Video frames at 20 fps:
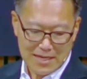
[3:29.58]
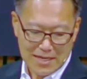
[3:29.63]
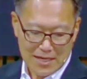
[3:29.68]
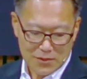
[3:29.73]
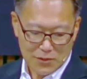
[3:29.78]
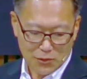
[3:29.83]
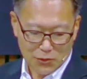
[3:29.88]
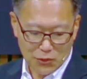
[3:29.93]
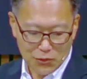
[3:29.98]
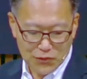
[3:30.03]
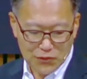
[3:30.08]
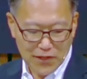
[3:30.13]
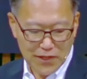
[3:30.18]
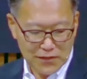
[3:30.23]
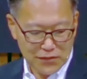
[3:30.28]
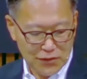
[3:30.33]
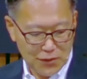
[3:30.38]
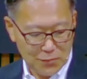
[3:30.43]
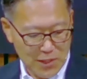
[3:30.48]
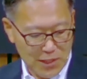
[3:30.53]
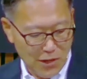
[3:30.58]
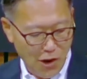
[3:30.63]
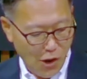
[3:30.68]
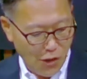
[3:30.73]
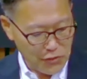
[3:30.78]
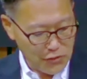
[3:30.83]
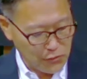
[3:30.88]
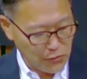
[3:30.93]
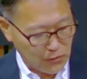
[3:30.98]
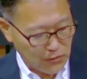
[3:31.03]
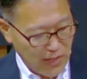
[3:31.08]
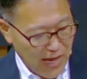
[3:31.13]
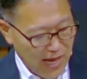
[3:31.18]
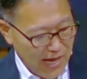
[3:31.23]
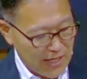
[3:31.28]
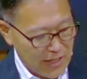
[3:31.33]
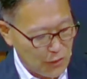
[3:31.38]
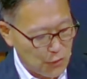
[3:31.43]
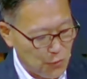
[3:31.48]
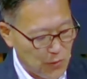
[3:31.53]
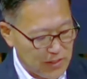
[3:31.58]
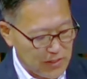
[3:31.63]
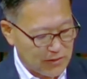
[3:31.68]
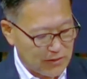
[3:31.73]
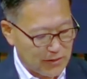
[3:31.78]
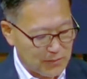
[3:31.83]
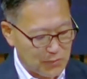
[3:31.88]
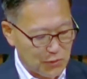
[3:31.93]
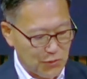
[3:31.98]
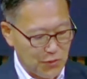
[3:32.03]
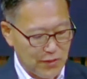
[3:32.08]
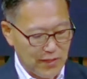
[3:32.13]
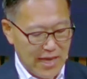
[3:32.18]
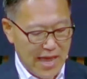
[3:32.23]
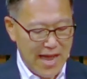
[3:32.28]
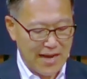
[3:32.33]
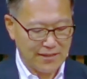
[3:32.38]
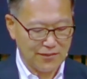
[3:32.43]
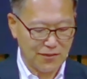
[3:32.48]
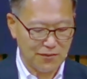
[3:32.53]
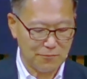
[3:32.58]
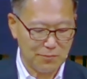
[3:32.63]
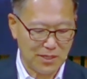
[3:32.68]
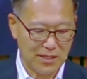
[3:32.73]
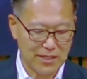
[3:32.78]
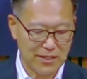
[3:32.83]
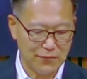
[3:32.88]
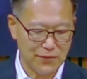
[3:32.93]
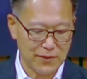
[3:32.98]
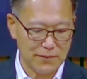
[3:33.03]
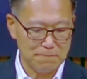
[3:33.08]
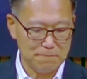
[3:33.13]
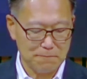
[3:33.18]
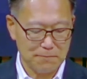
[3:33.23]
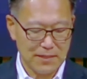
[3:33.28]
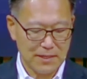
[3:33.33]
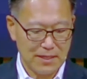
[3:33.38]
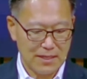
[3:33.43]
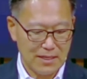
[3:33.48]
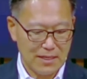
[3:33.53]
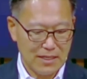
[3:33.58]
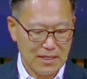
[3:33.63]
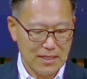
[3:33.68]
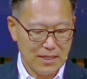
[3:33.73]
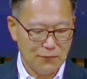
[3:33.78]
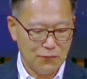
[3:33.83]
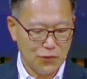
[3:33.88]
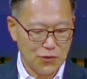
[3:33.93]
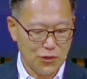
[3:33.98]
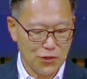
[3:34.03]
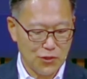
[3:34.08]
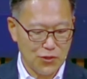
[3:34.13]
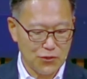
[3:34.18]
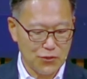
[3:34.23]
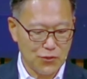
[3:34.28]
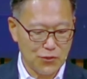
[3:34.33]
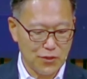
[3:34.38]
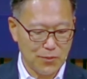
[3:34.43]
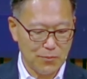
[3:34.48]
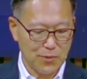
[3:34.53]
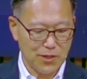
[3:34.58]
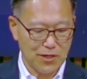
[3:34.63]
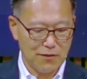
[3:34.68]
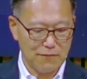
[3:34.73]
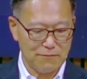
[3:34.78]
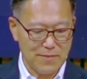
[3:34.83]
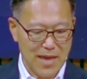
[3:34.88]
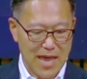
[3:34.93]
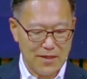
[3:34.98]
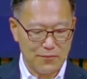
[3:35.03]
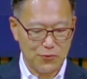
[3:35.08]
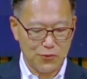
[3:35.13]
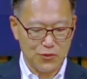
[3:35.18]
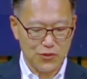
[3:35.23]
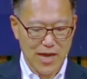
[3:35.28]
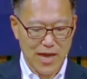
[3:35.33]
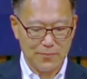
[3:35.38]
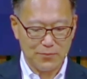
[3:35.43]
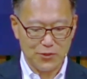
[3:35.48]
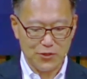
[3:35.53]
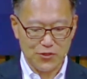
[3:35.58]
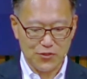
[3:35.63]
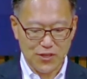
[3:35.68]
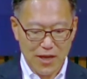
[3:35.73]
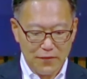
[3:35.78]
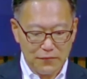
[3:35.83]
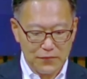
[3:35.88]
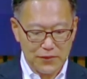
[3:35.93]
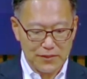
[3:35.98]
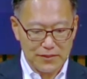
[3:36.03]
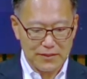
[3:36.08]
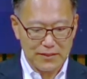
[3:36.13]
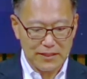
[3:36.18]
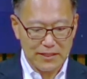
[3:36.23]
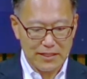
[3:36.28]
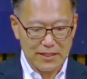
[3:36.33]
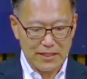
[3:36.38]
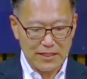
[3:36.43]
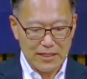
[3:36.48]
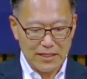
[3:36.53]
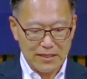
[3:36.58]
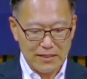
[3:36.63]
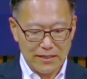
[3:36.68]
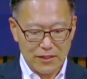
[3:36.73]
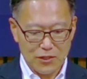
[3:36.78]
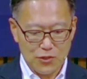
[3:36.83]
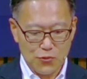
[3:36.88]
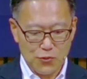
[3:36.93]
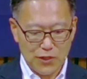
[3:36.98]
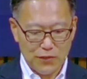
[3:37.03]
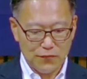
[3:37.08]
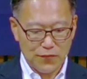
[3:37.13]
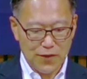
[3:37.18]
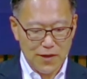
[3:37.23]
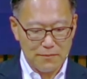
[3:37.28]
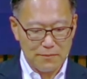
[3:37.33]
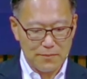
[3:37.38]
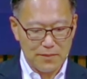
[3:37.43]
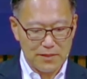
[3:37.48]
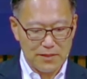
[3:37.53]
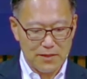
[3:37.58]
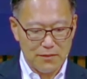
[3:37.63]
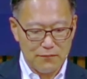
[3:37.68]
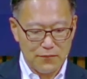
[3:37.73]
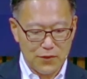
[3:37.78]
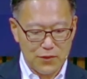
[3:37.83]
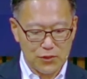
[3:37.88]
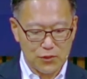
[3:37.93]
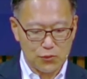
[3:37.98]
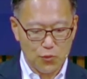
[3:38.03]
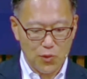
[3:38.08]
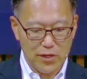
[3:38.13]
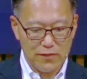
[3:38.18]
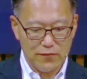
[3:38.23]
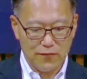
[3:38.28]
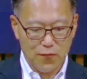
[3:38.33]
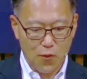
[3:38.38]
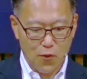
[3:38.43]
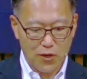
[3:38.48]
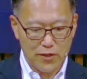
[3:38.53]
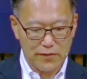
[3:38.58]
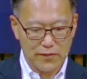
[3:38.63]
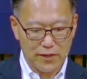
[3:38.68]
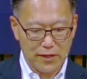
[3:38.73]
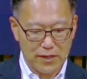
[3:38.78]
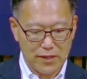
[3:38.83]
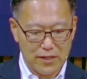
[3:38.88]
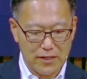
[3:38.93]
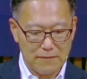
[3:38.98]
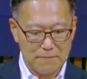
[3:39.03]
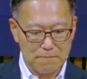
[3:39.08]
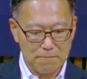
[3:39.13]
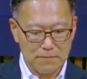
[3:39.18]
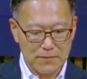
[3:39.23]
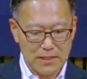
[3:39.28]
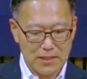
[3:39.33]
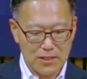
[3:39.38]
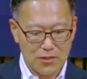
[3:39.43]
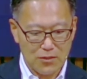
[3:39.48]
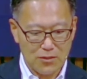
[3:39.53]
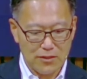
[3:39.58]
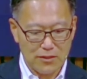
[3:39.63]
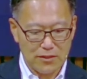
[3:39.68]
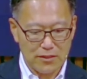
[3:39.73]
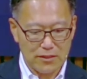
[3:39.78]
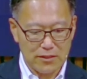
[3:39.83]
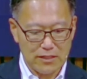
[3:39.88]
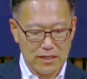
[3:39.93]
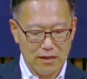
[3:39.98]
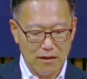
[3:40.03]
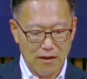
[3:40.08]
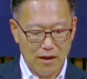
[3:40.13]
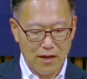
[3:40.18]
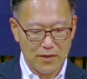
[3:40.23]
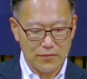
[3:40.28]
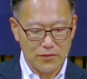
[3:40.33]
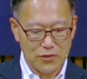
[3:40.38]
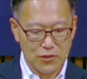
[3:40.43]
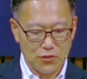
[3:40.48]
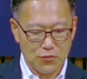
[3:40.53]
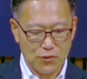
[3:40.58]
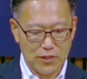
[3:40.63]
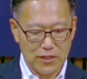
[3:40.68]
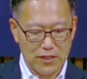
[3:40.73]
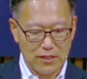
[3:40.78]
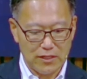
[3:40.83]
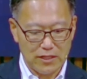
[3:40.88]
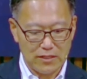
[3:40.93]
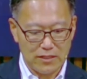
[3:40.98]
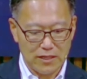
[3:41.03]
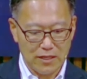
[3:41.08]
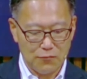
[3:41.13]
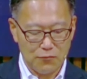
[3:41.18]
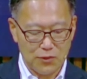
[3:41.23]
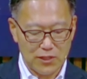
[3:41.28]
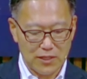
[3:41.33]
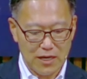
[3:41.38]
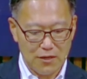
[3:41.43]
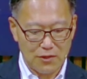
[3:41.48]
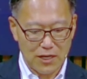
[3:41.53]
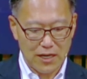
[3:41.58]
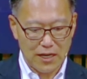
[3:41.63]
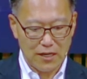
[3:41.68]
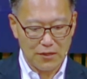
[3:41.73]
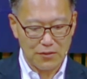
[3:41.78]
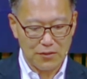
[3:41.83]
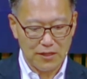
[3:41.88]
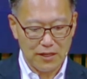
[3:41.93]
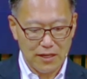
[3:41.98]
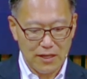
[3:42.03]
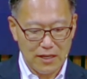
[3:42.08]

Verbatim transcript: The New Testament also ties wisdom to the act of believing. If you turn to the book of Matthew, chapter 7, let us read from uh, verse 24 there. You look on the screen as I read out loud.